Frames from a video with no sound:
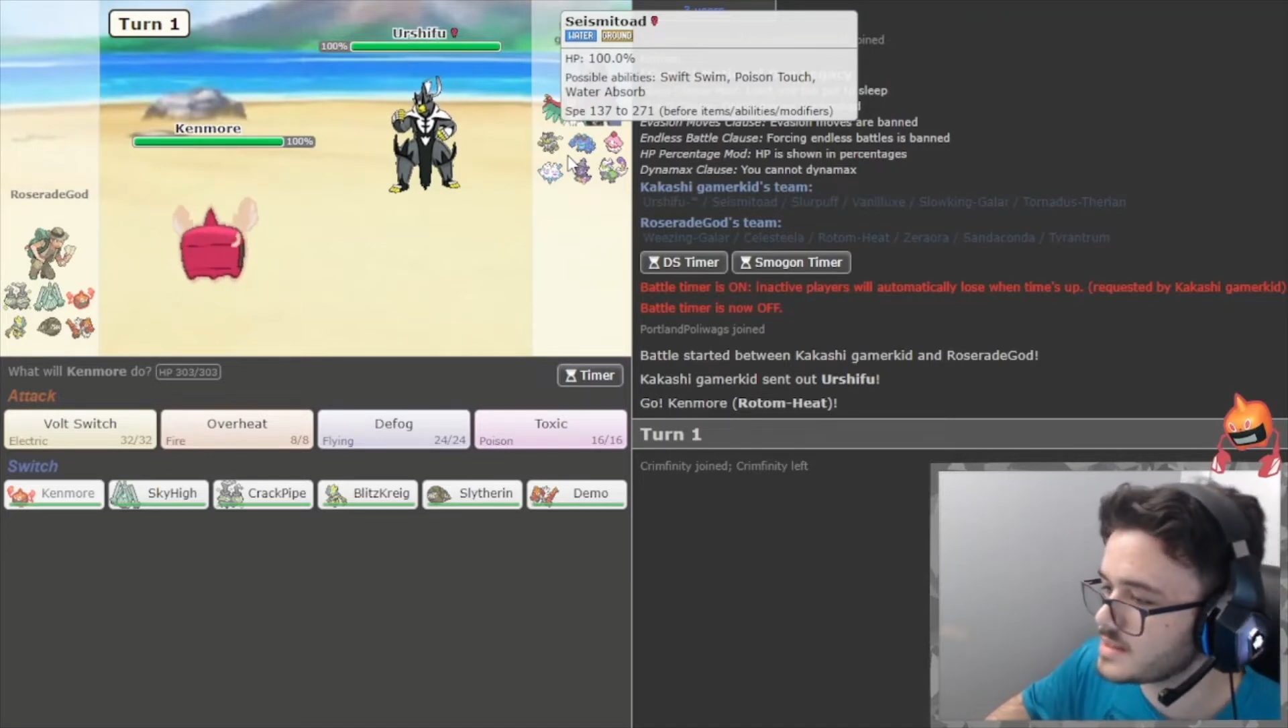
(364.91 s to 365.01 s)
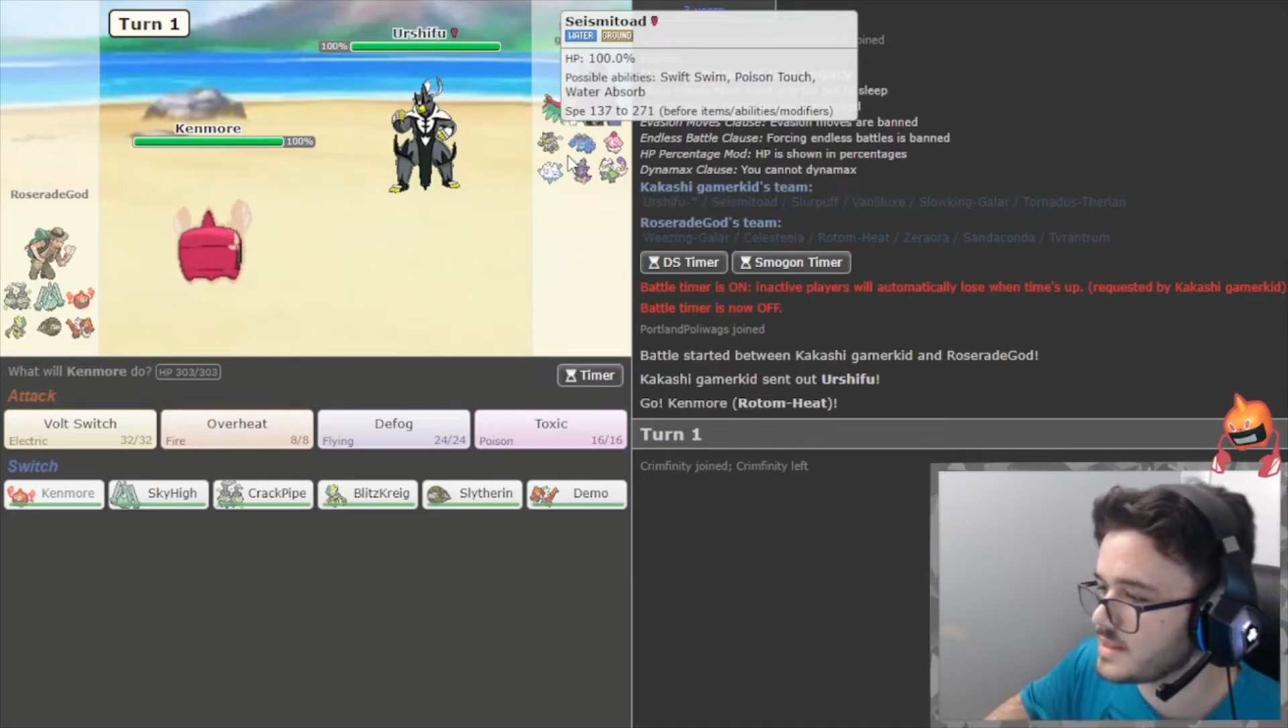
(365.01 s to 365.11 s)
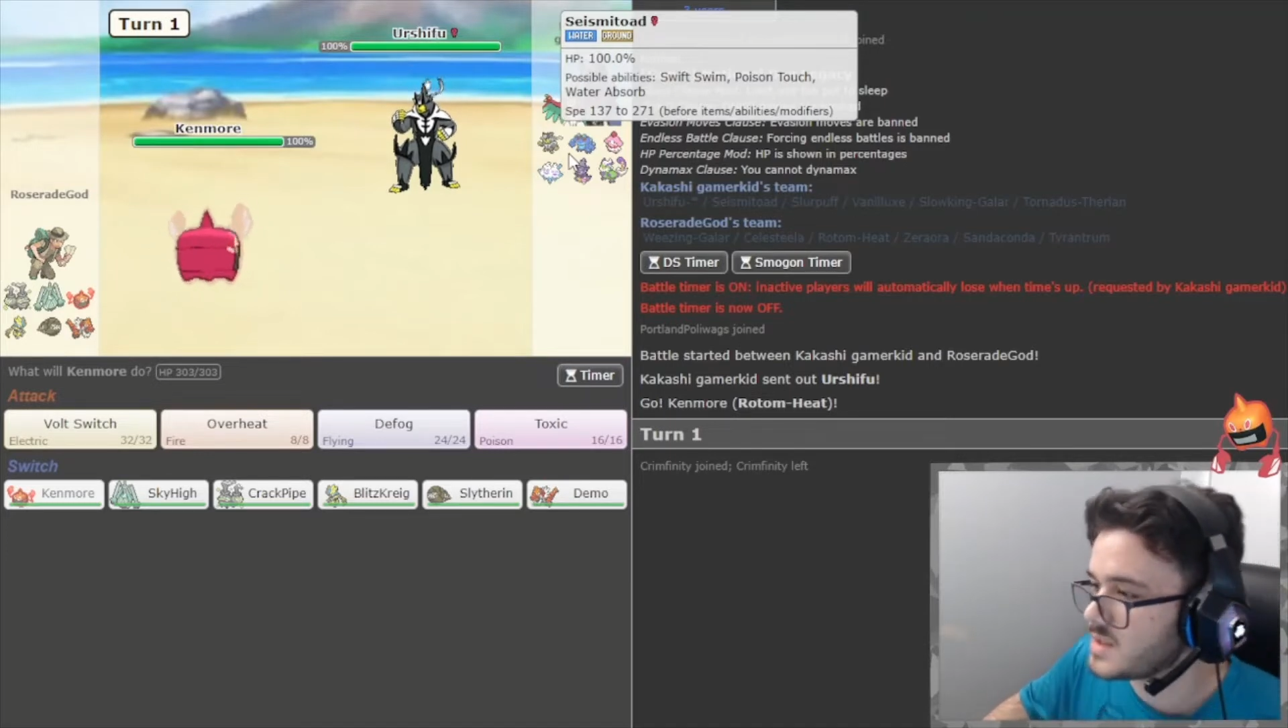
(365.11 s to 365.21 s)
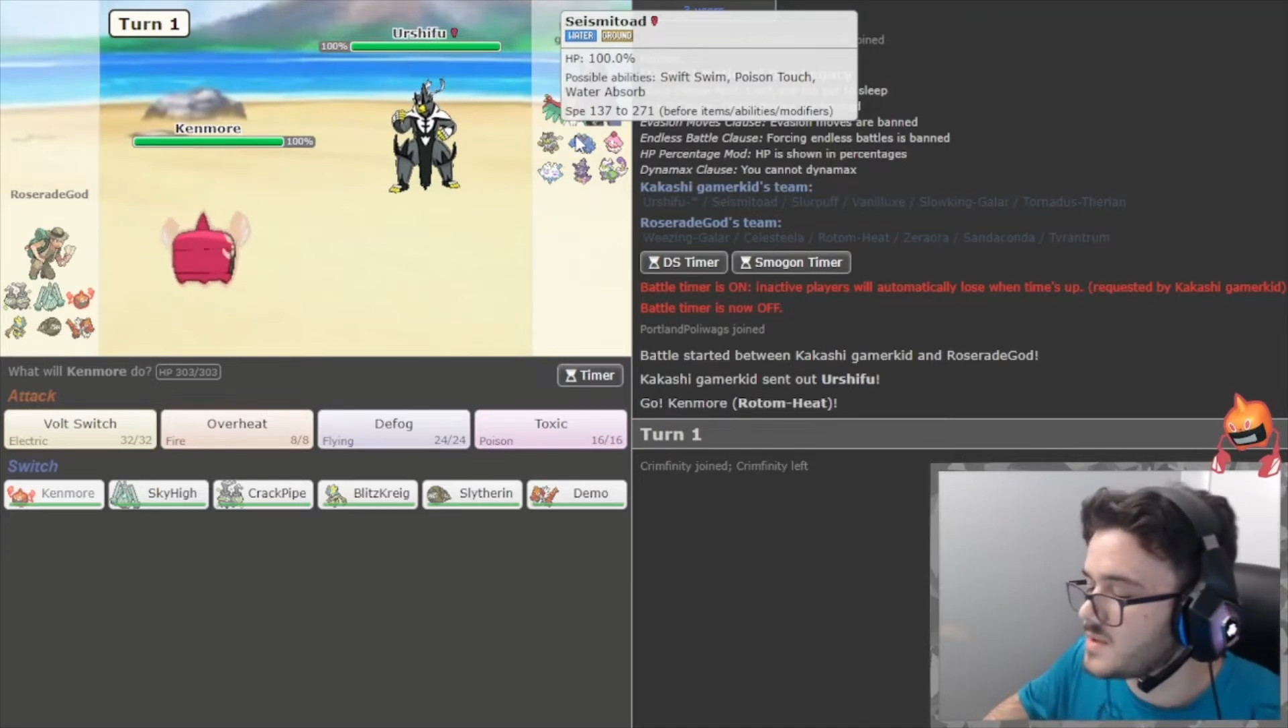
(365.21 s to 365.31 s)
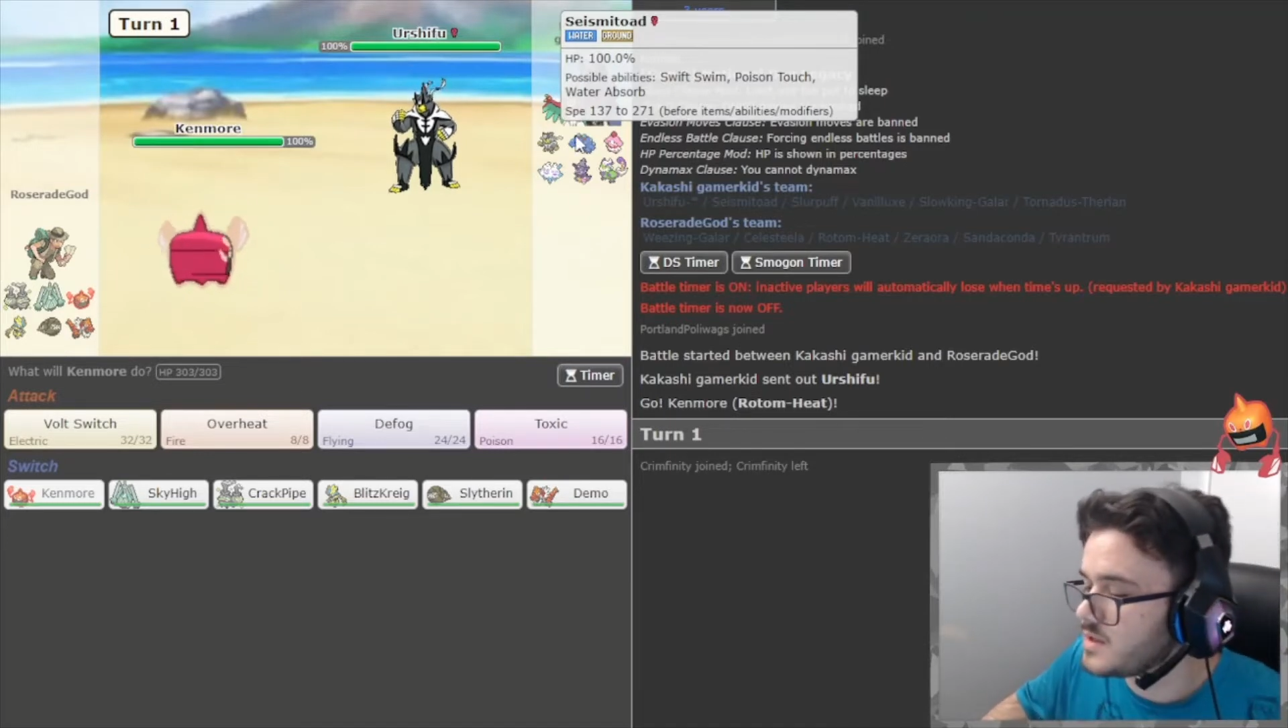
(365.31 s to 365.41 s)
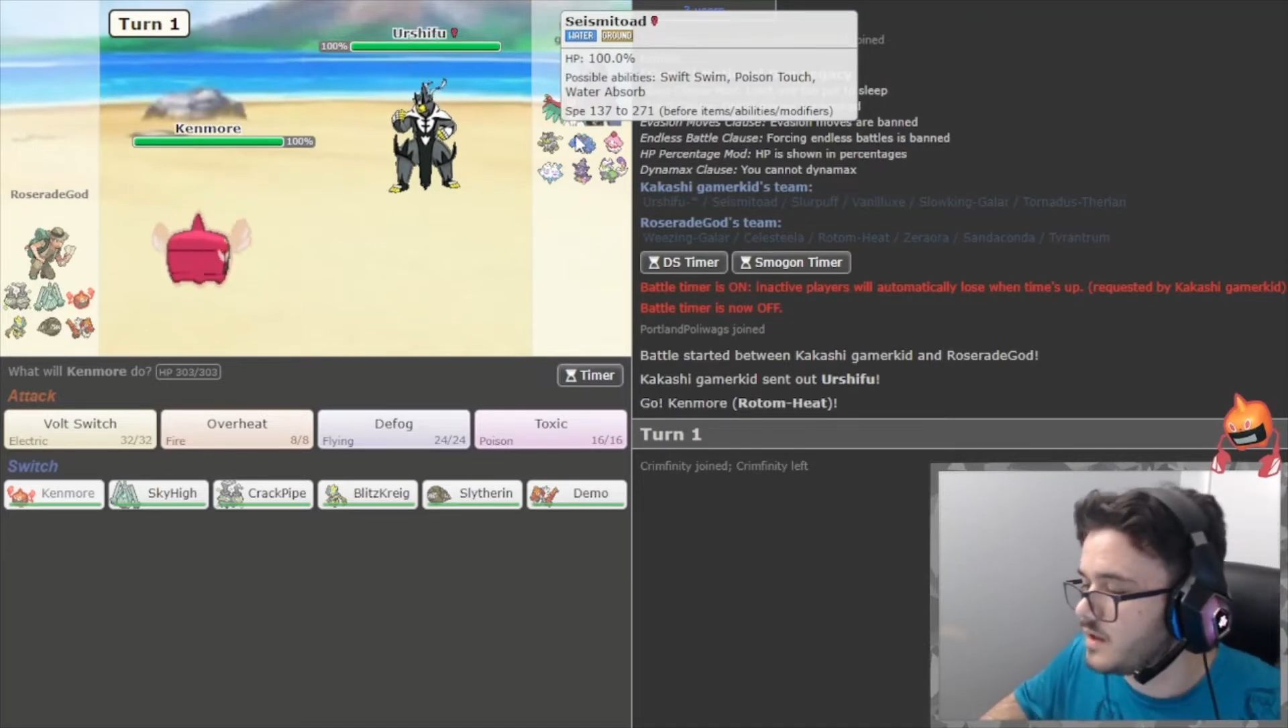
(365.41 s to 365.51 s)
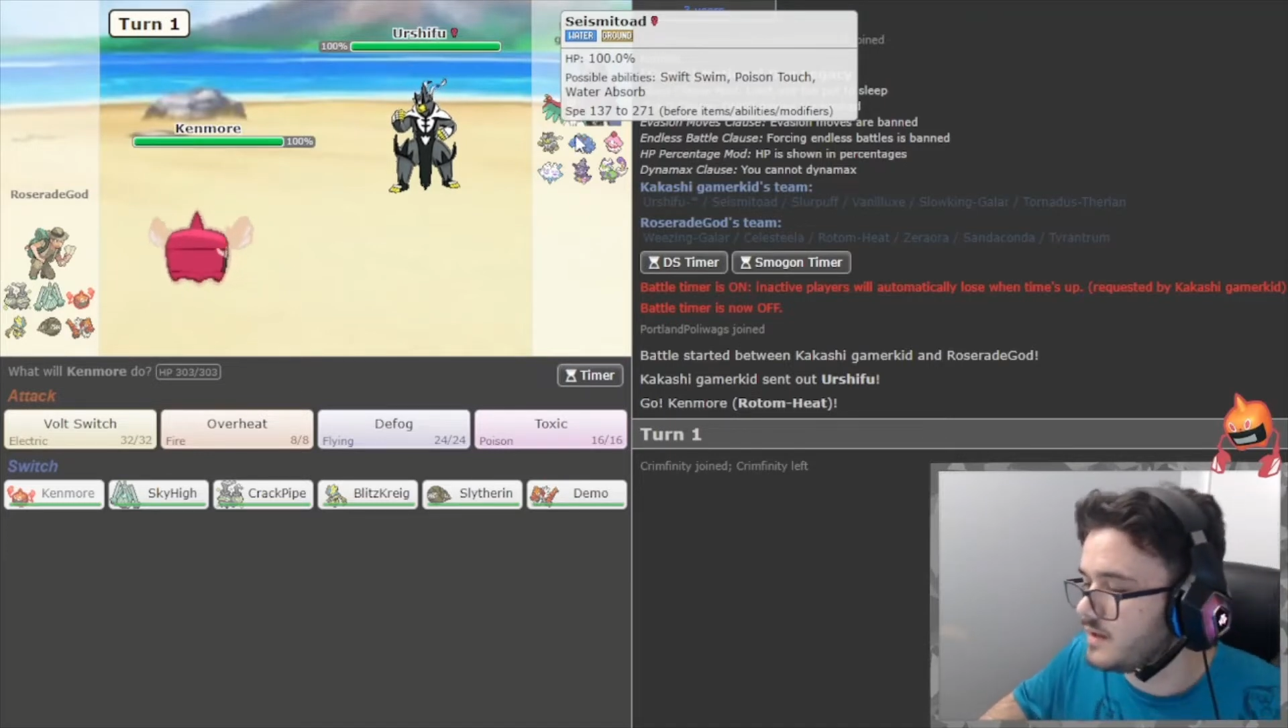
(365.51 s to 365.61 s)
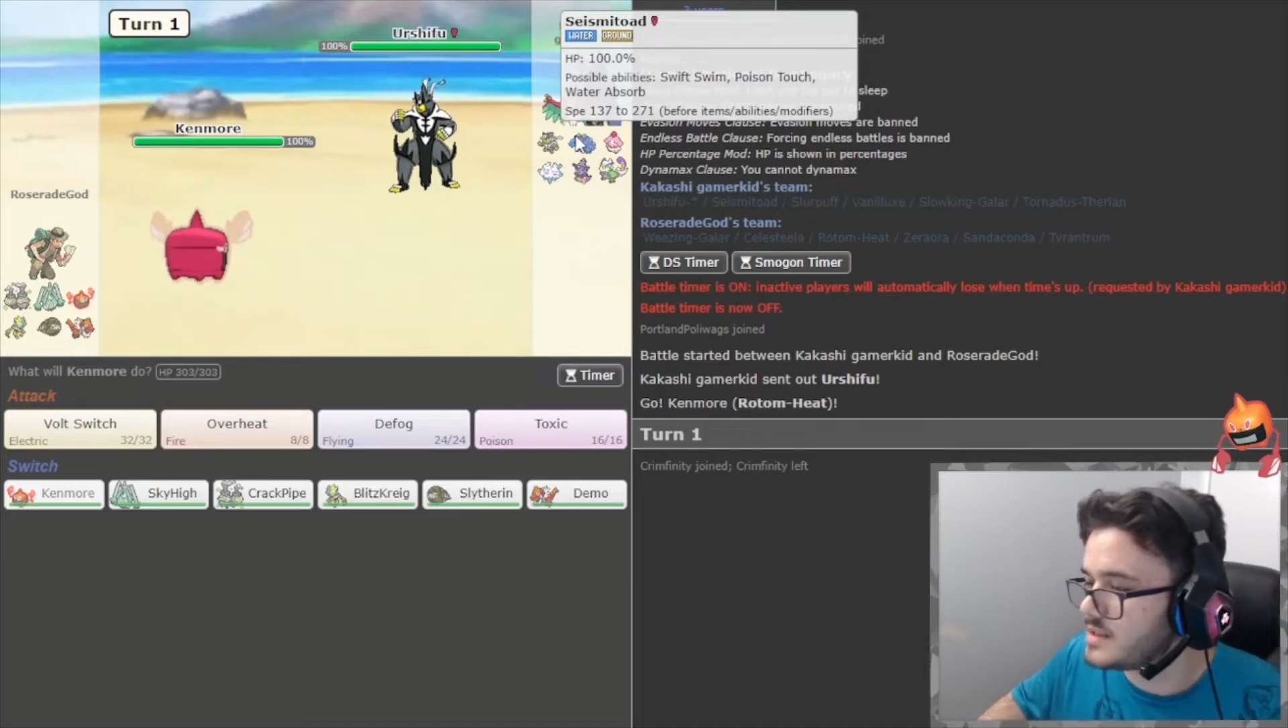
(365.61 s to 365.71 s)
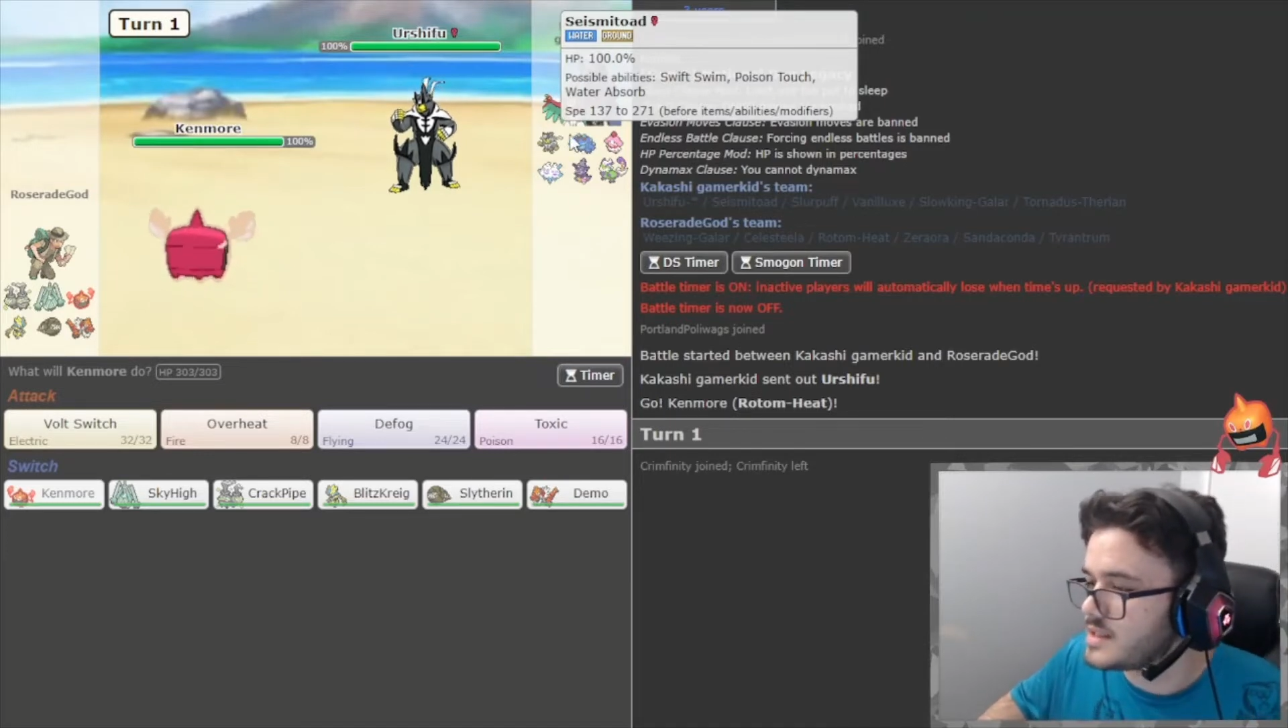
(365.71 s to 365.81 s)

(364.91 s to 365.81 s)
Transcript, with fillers: seismitoad on this.